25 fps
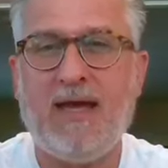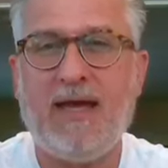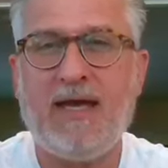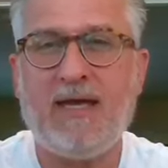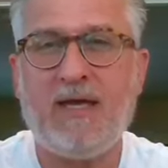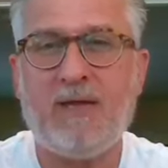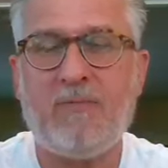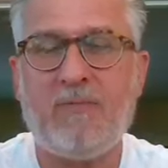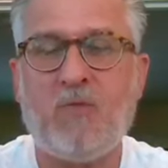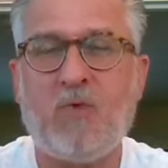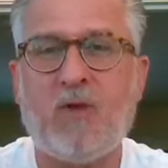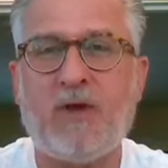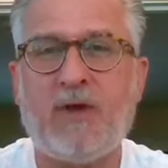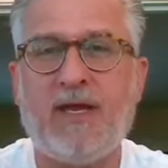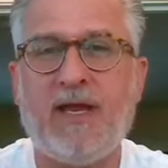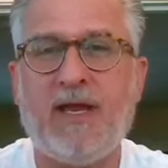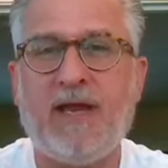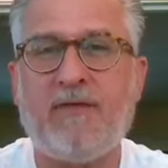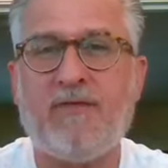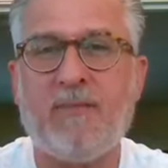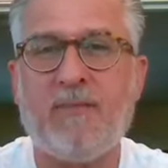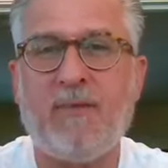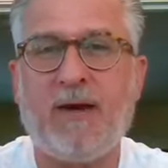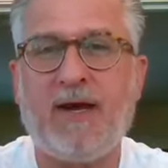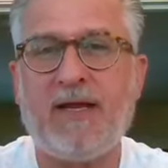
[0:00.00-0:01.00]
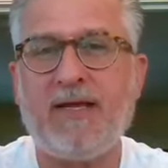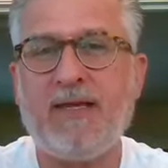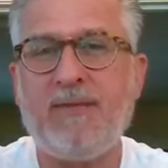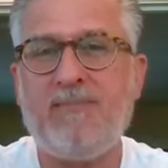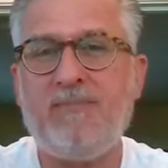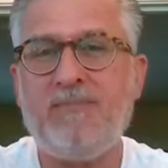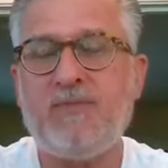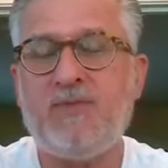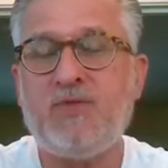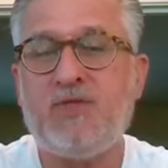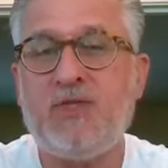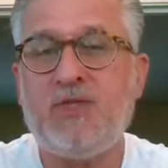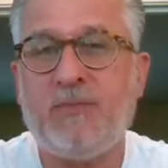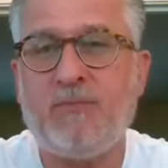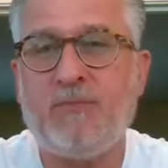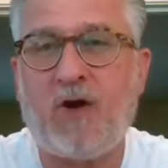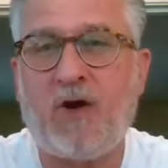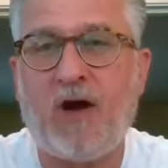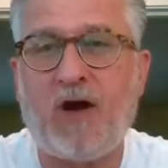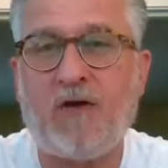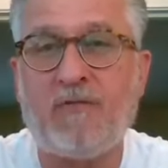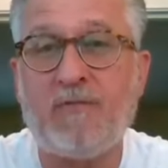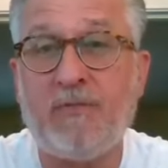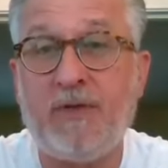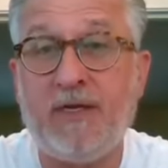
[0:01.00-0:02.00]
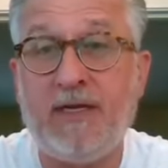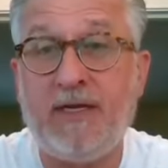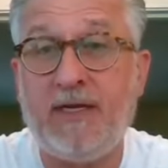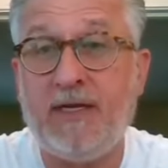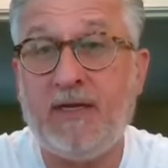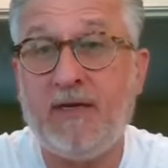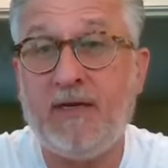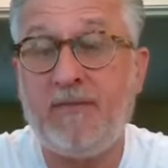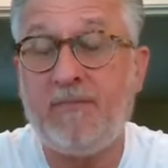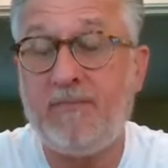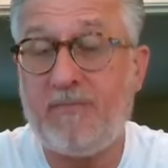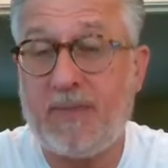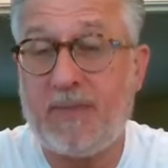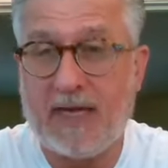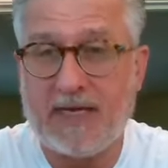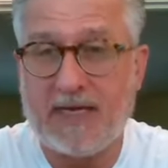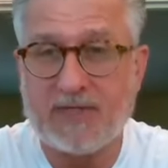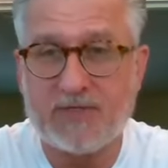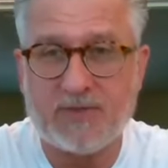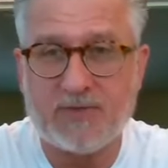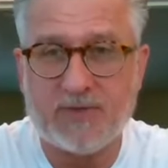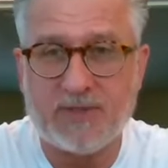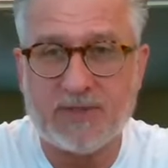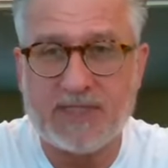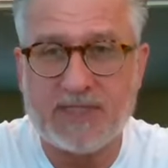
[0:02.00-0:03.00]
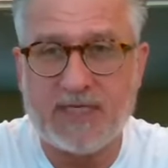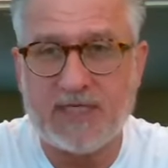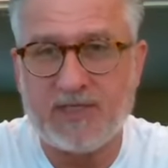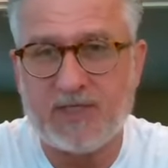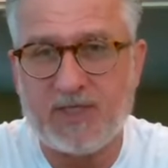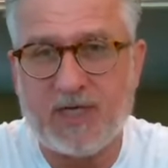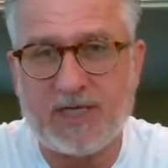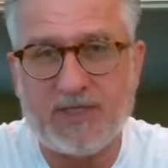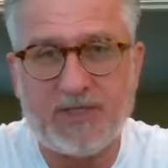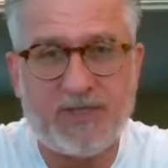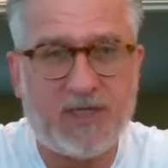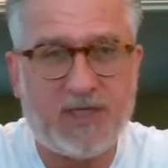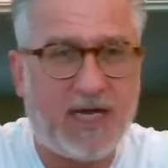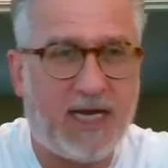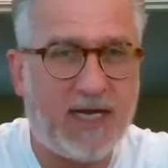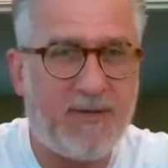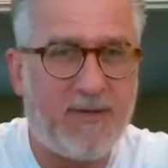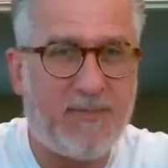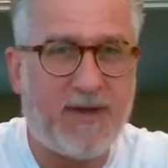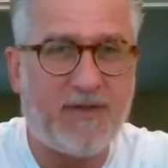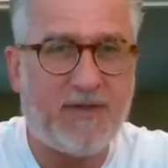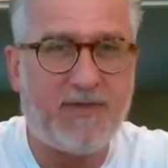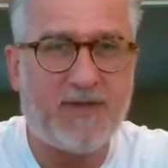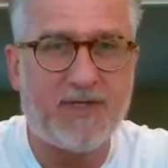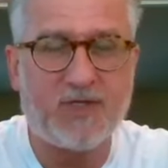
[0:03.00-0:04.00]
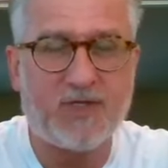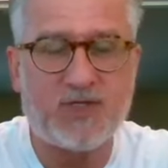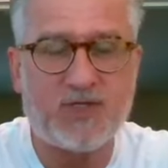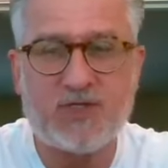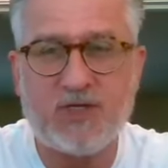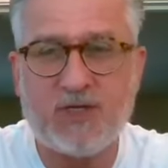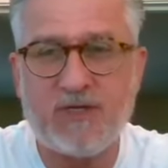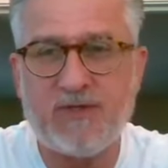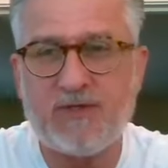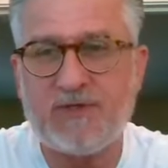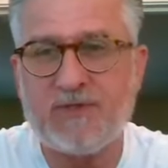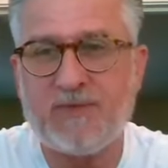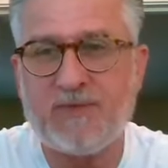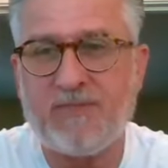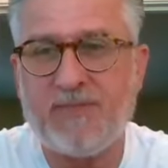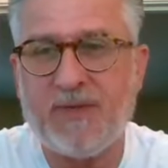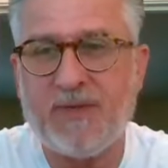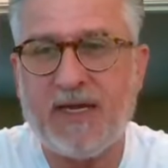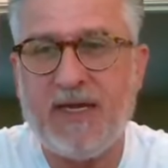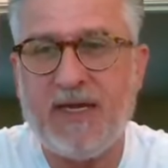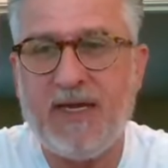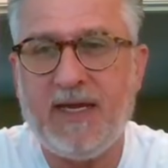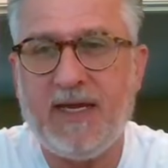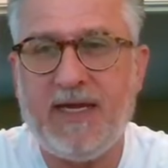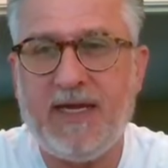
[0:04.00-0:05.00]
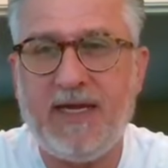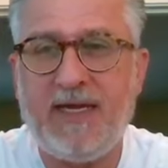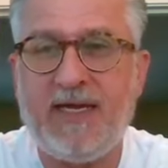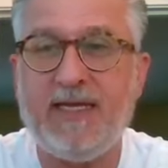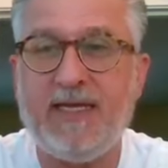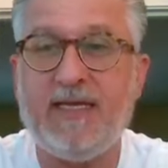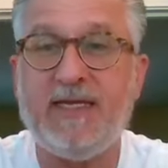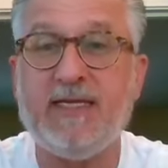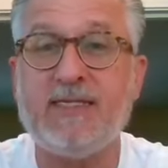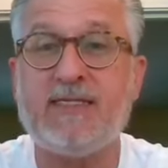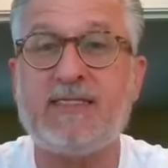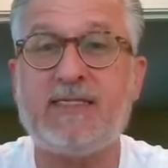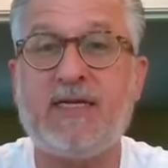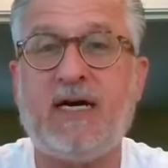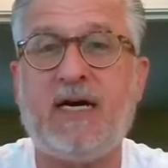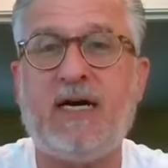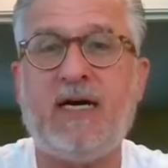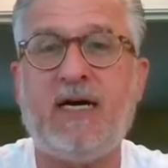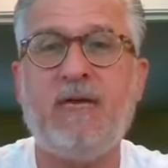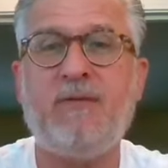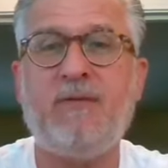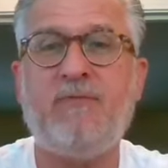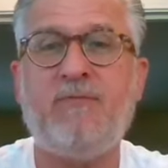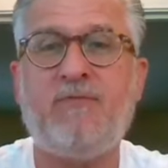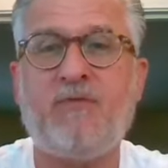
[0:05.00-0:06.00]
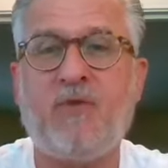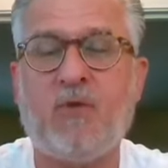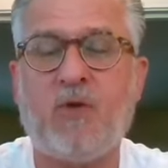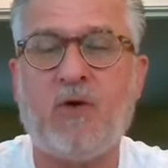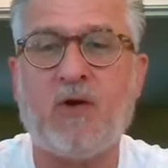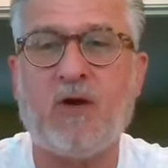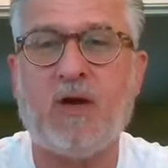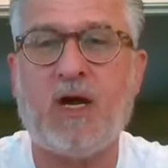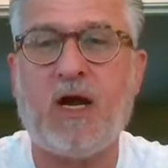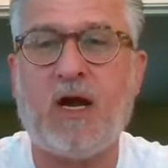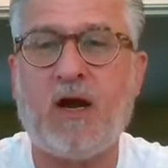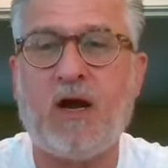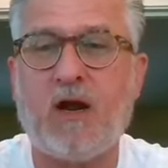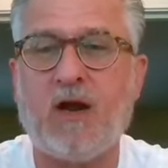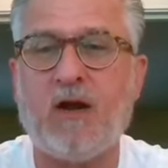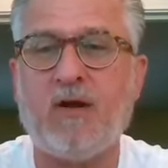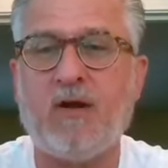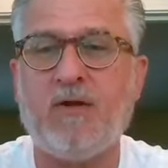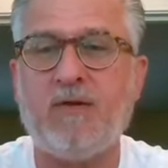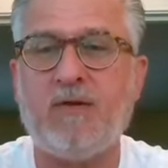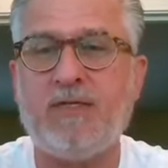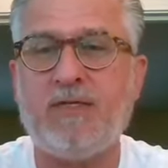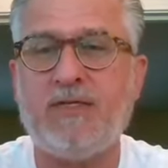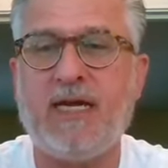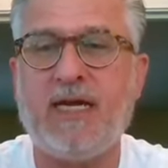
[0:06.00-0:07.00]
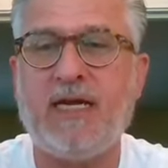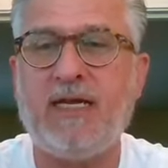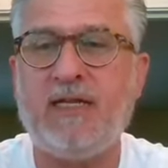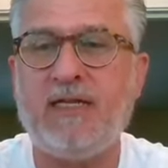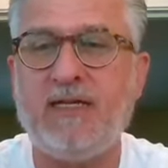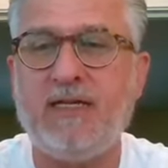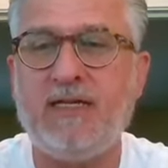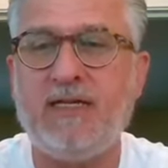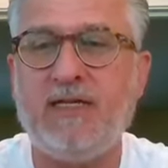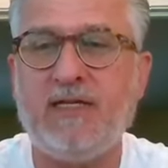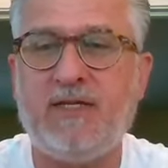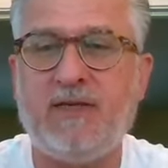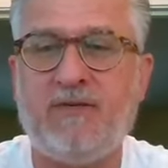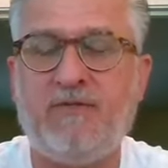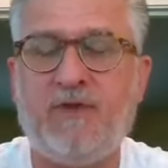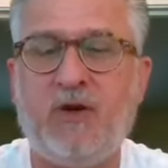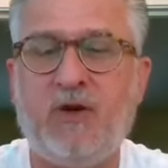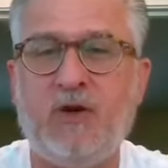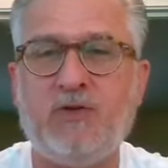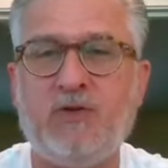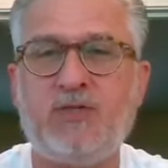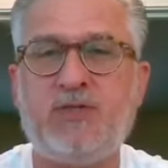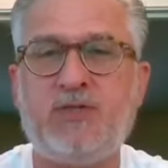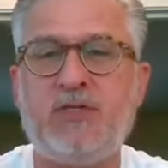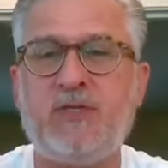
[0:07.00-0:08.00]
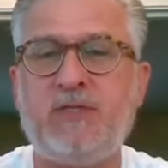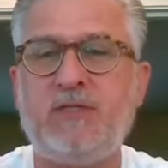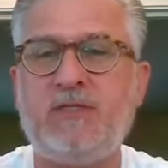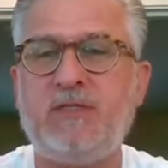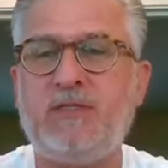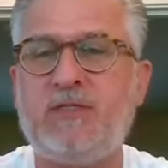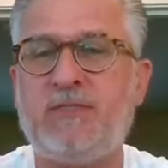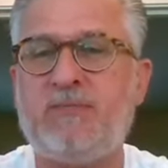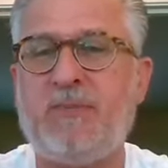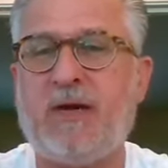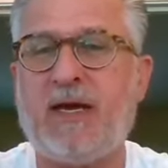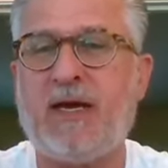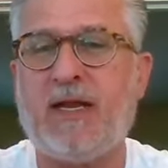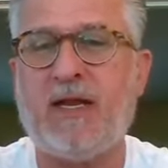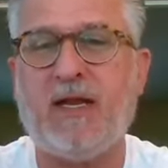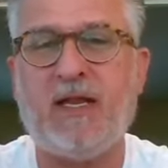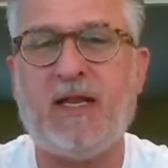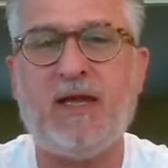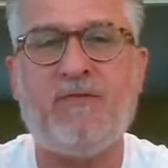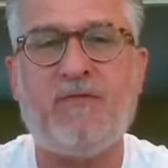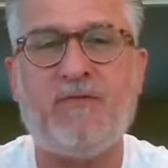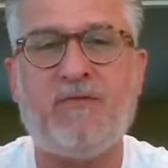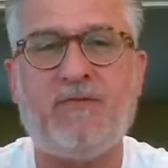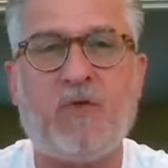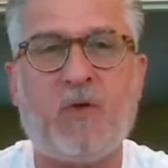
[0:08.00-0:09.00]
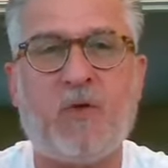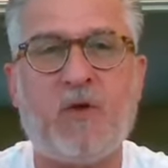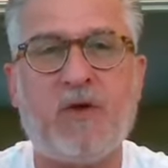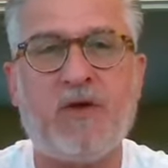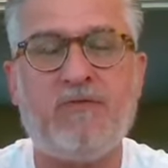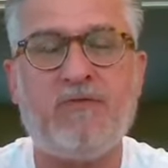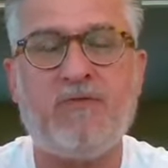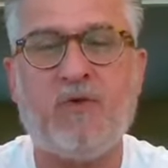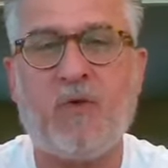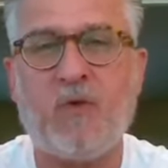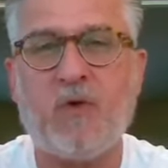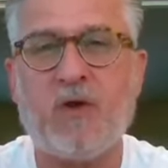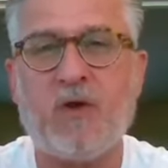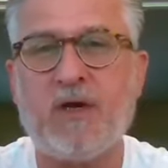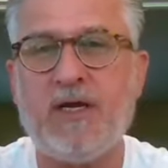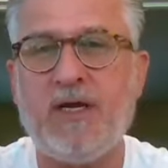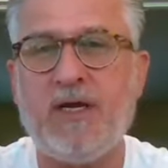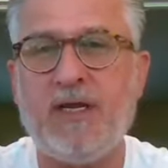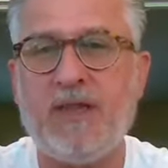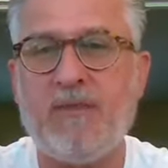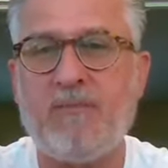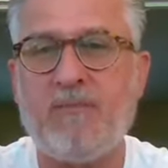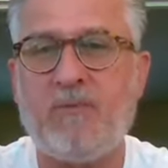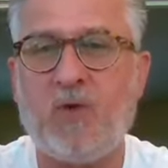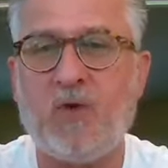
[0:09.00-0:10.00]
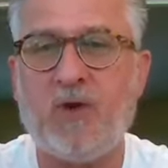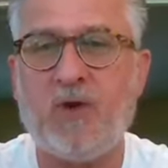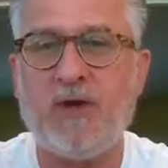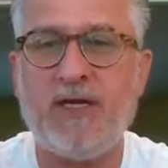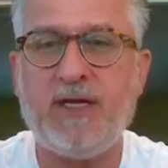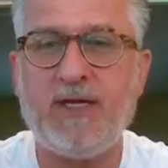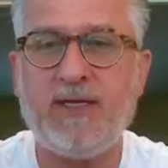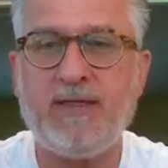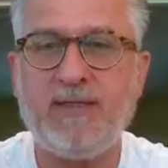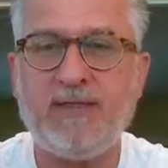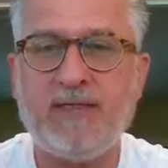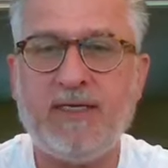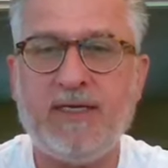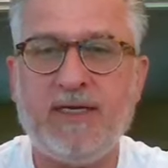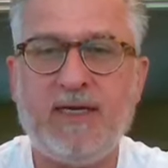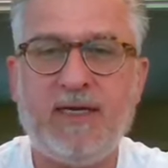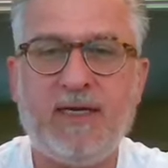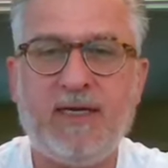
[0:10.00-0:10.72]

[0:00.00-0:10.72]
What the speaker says: Hey, good morning, everybody. Jim Hoffman here, pastor at St. John's United Methodist Church. It is time for our daily devotion. It's about 11:44 in the morning.